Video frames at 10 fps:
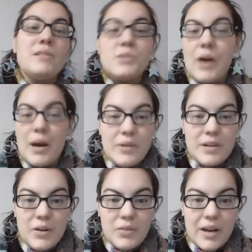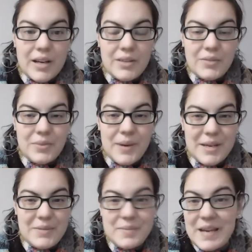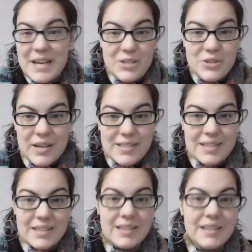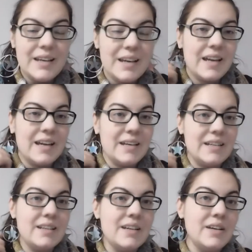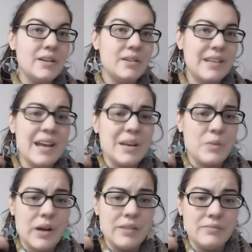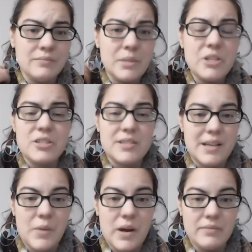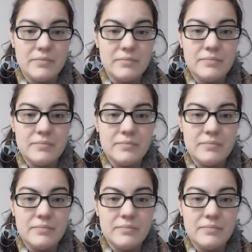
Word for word: So I want to know if anybody would be interested in getting one, purchasing one.